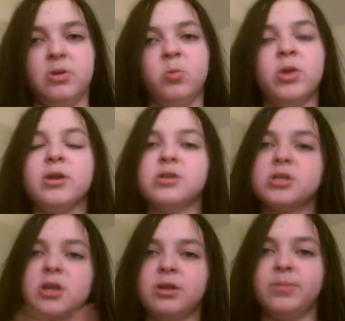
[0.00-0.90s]
we are
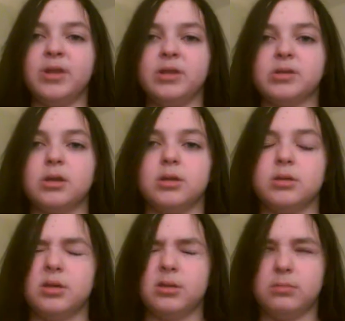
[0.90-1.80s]
just gonna be
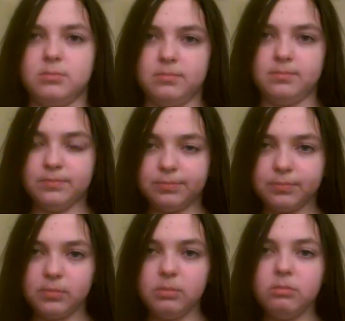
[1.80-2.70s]
discussing
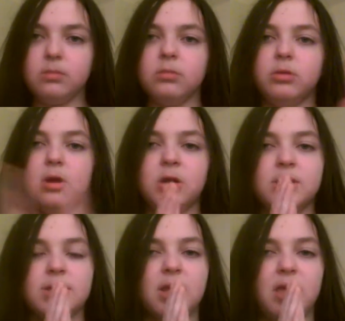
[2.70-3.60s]

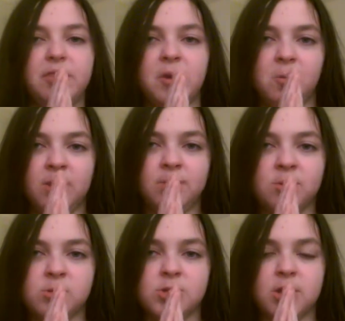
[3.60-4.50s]
art that
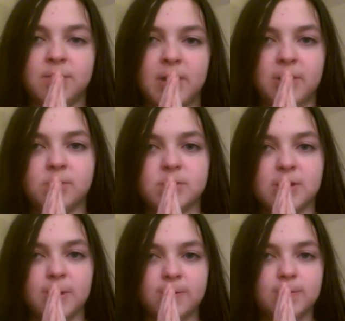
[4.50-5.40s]
weeaboos draw by
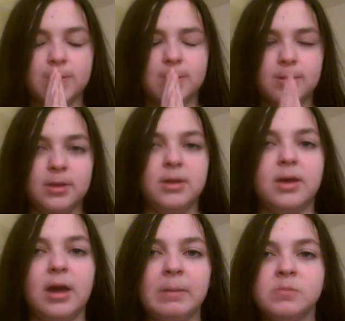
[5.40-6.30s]
themselves.
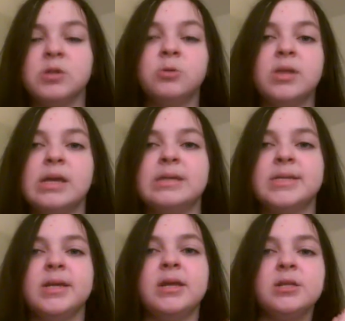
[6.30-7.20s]
I'm too
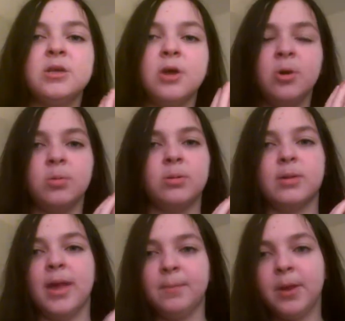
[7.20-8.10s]
lazy to go
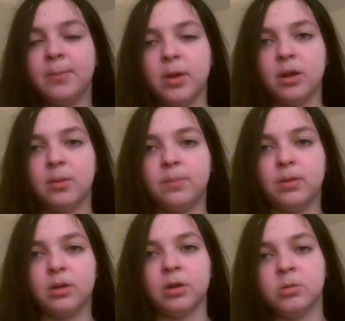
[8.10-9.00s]
get my butt up
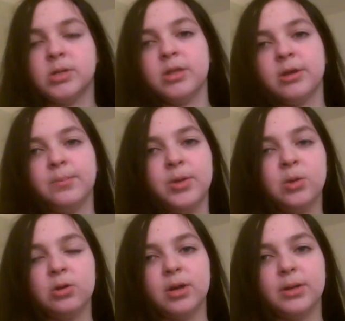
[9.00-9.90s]
and go to the
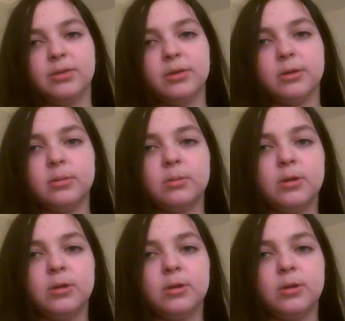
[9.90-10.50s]
computer or anything,